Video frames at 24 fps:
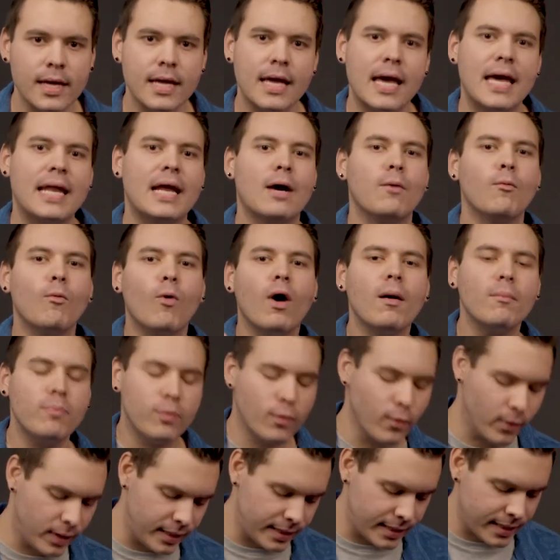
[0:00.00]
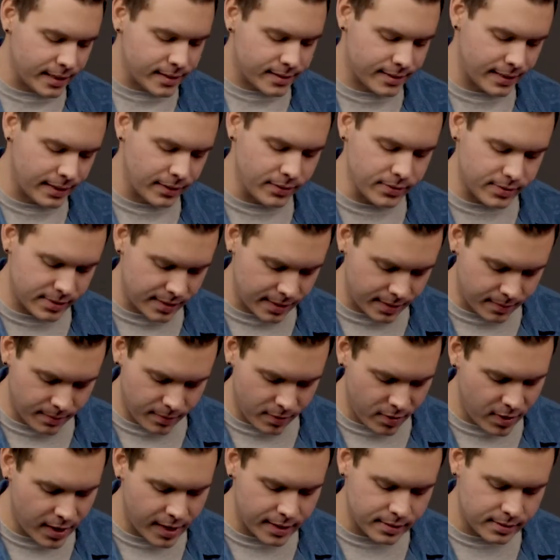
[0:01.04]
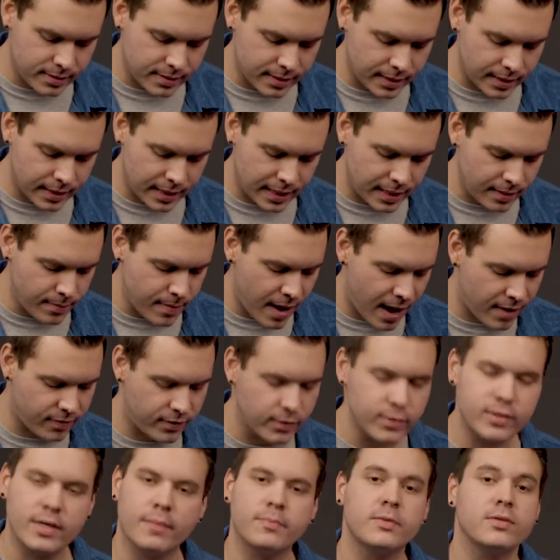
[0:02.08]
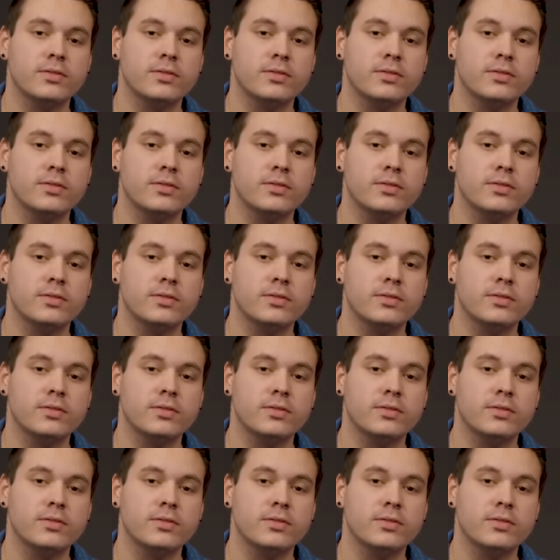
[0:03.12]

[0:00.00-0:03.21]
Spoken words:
And at one point, he tells him this in Matthew chapter